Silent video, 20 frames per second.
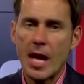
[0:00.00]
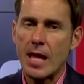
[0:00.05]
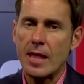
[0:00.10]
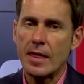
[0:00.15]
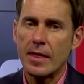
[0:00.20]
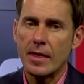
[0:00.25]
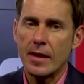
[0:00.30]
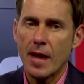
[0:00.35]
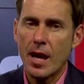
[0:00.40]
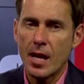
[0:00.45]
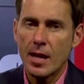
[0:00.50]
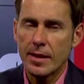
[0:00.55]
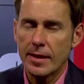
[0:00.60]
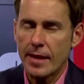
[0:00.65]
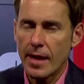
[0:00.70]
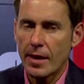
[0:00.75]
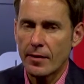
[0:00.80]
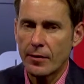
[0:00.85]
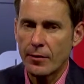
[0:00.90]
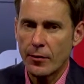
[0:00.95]
and
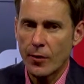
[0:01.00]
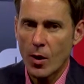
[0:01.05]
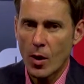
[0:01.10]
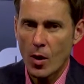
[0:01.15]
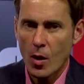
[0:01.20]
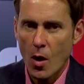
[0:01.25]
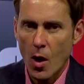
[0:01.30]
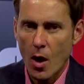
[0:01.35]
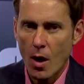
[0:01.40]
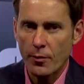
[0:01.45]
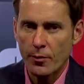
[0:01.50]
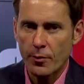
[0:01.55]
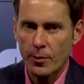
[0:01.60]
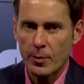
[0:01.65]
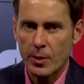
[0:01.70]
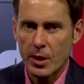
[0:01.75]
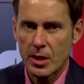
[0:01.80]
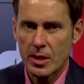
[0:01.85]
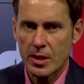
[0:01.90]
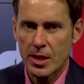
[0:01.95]
not that far off
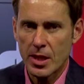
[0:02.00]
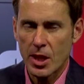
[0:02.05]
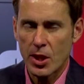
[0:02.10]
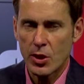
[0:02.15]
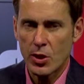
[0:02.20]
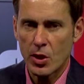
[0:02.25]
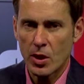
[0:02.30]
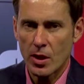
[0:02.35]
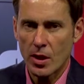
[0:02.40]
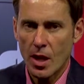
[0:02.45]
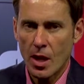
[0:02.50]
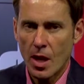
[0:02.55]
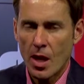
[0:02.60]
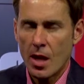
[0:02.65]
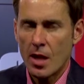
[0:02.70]
from contention.